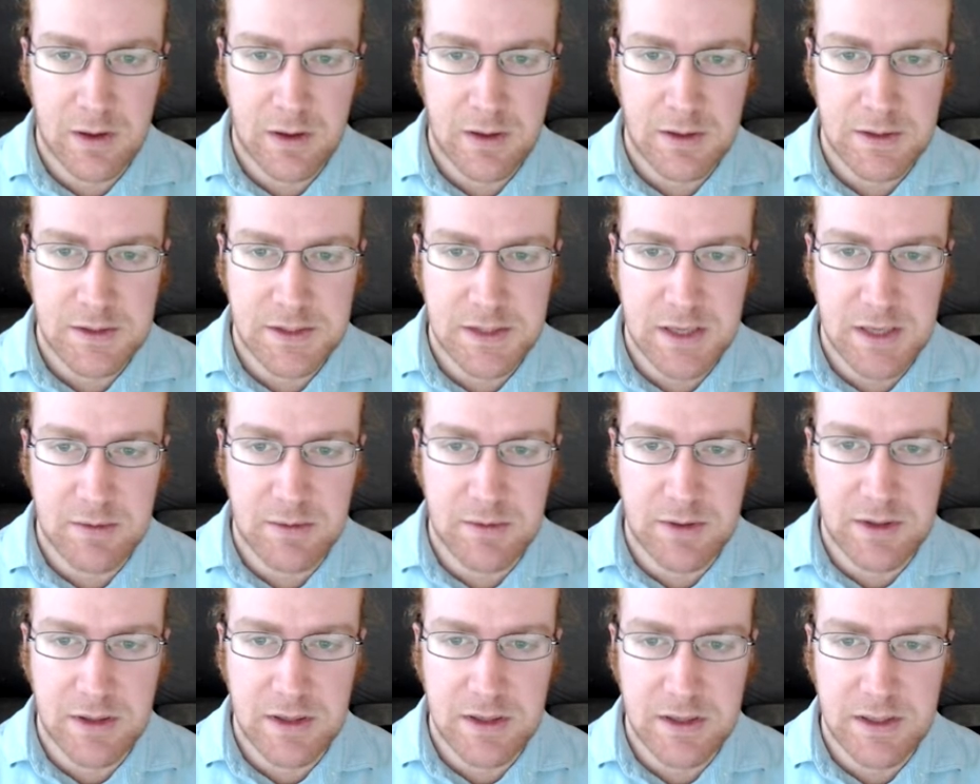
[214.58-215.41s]
Because again,
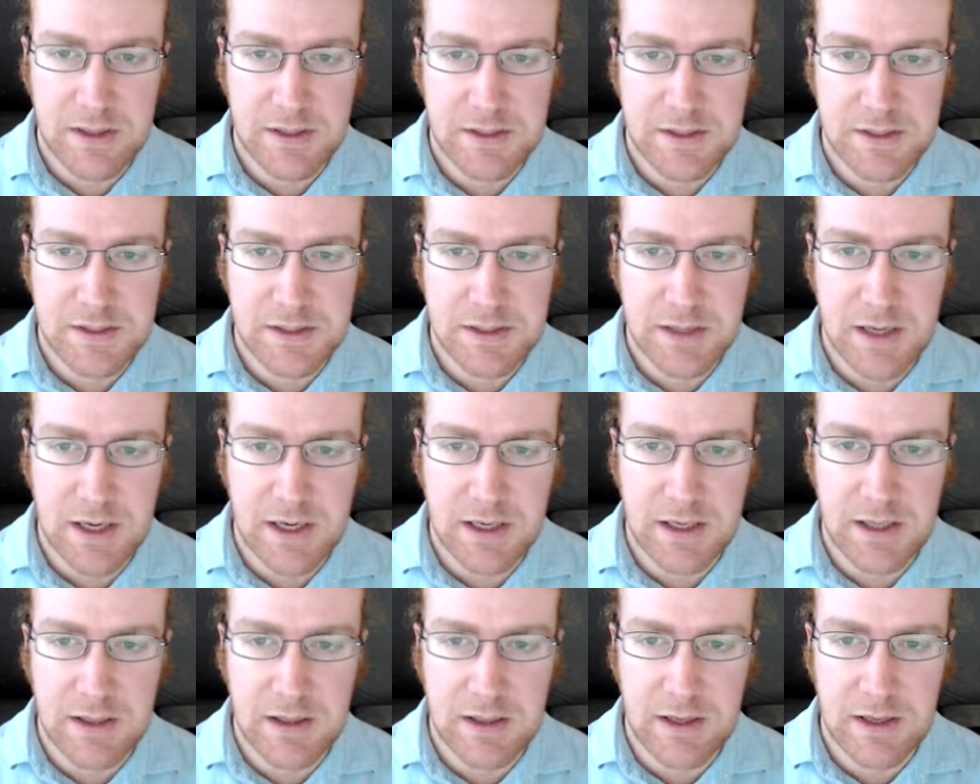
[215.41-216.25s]
with this, I
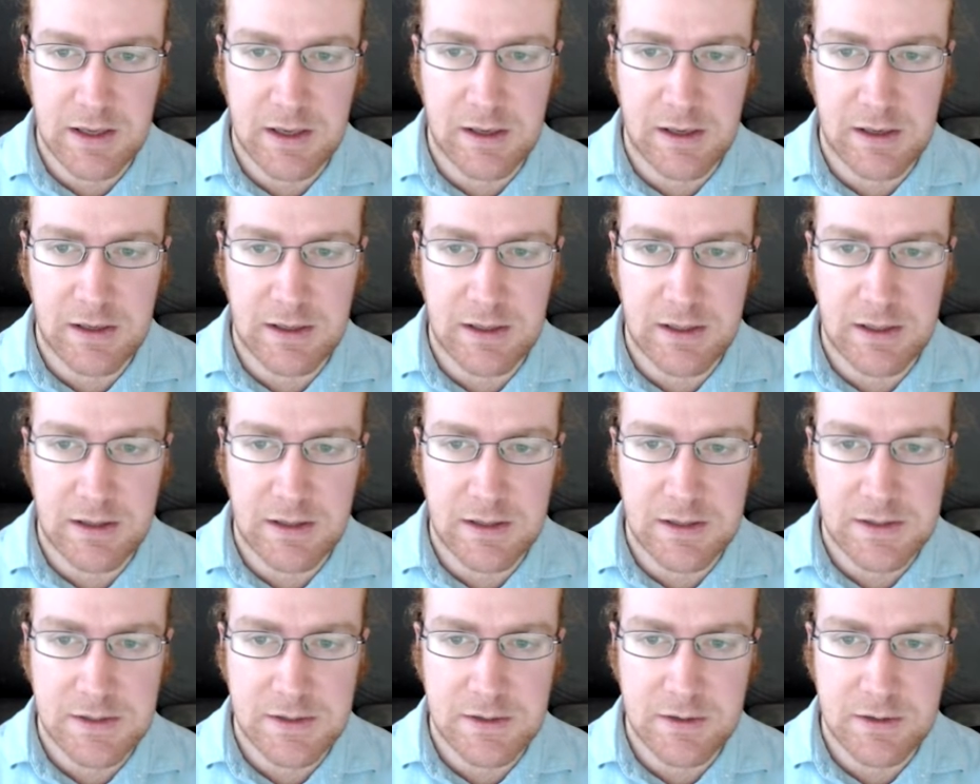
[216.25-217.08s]
can then get
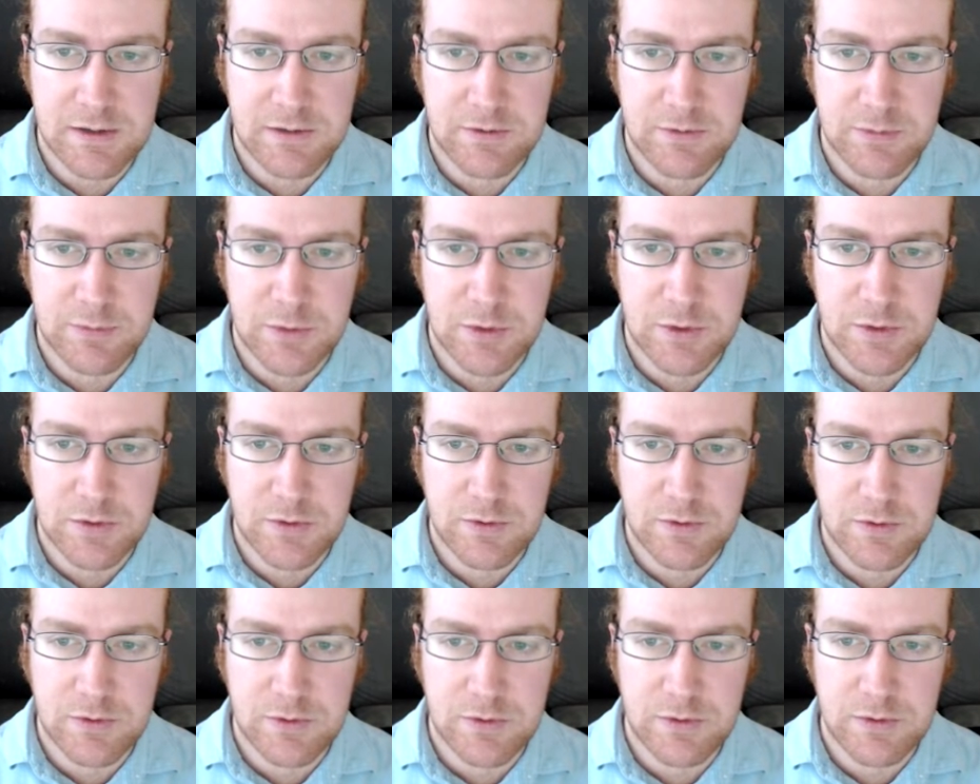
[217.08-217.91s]
this sort of
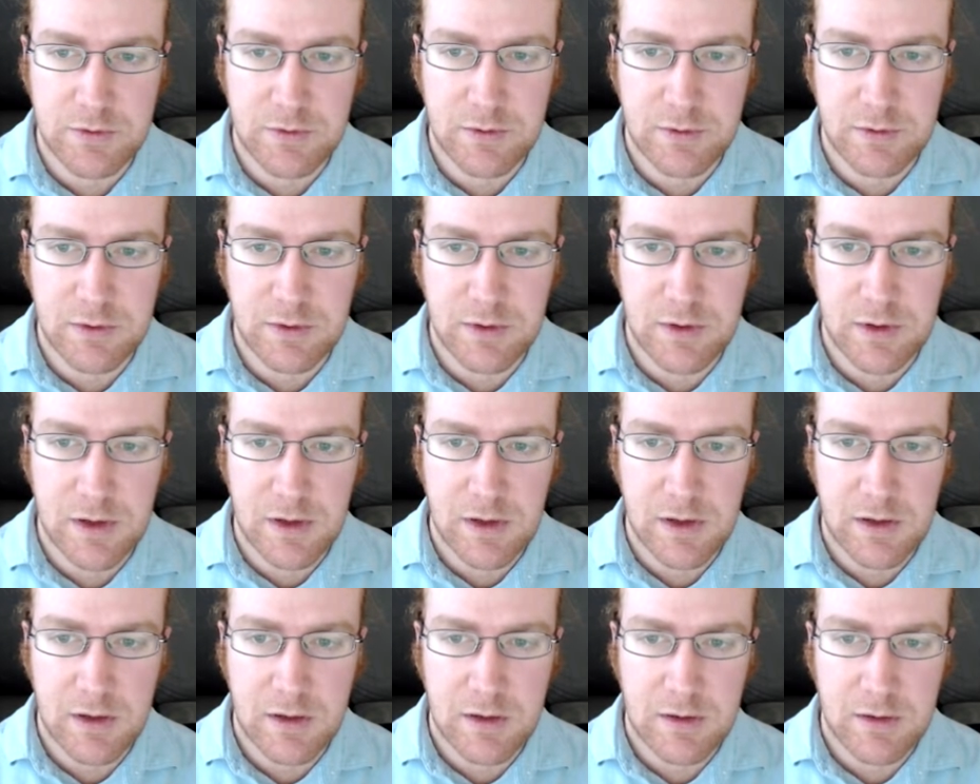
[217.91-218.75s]
move,
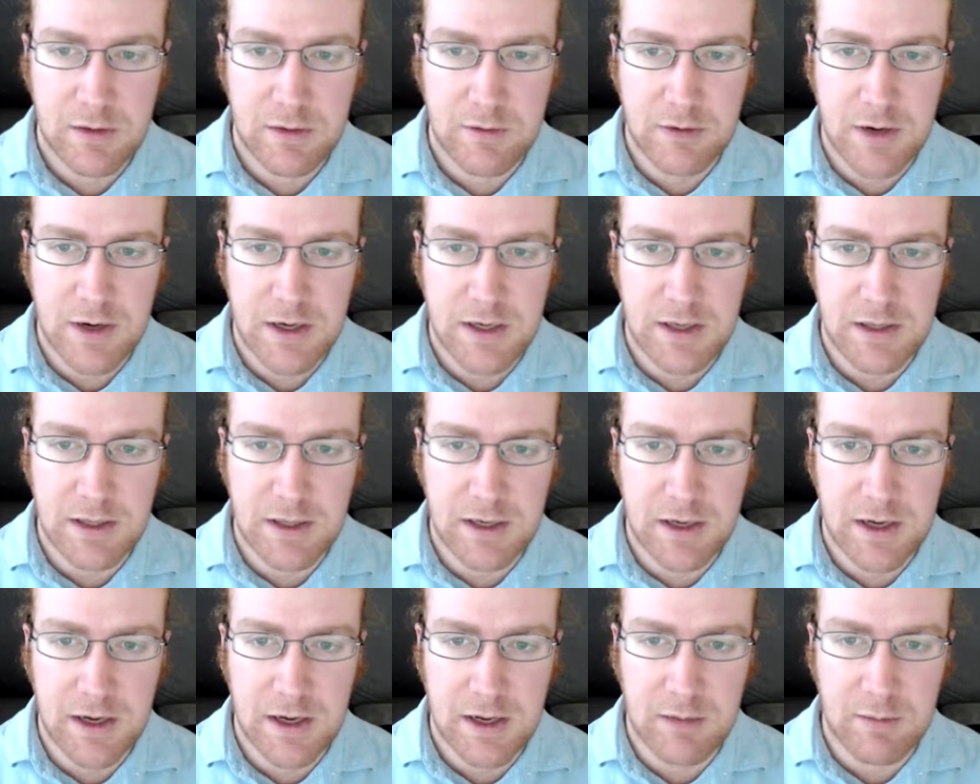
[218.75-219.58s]
threatening the
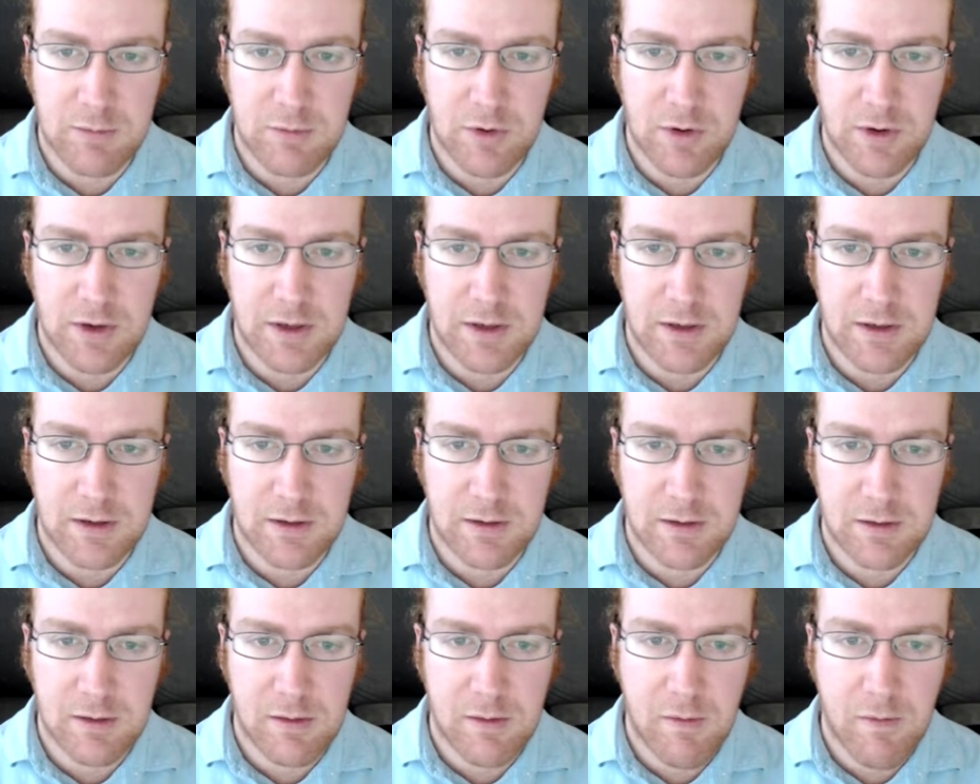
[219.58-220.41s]
cutting point.
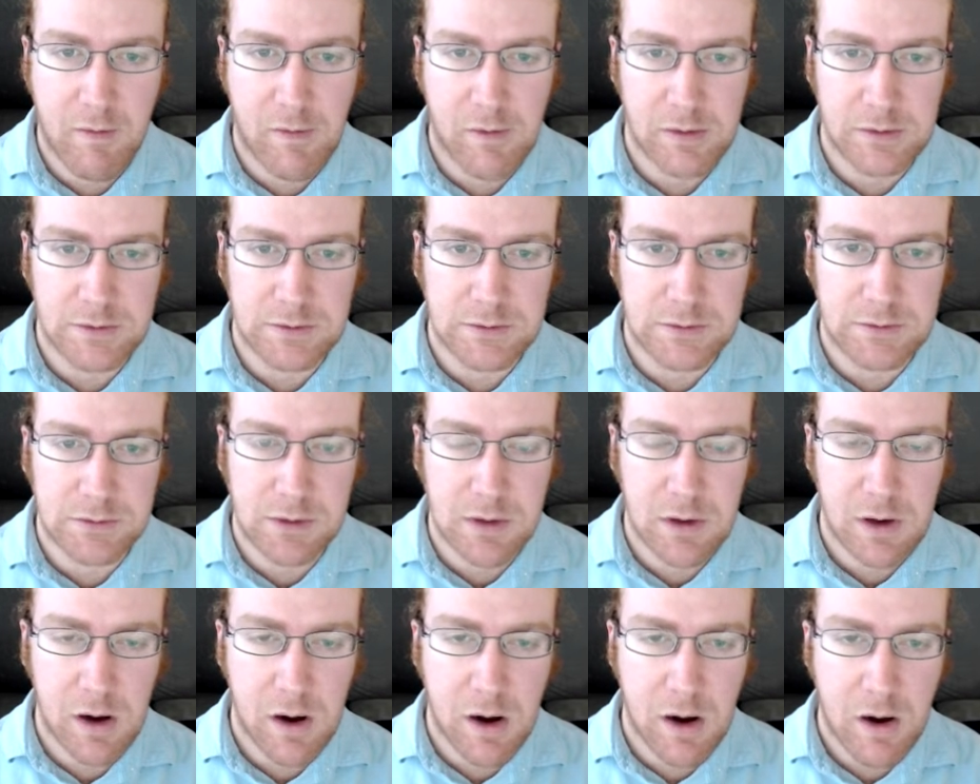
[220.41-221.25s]

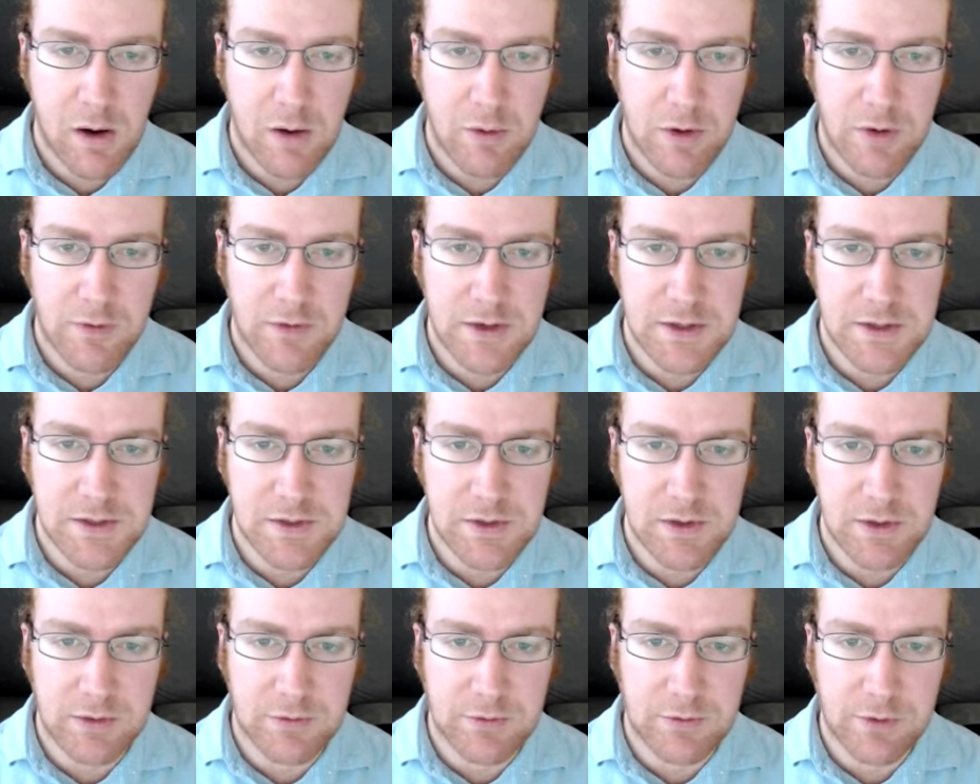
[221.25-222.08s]
What if I just
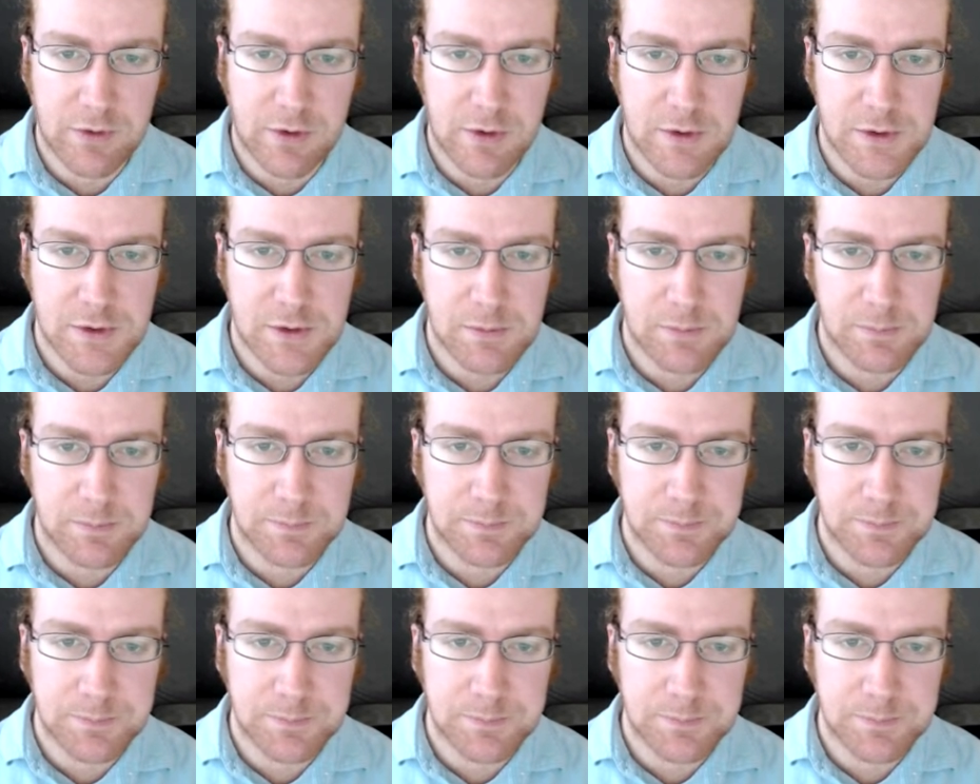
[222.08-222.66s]
do that first?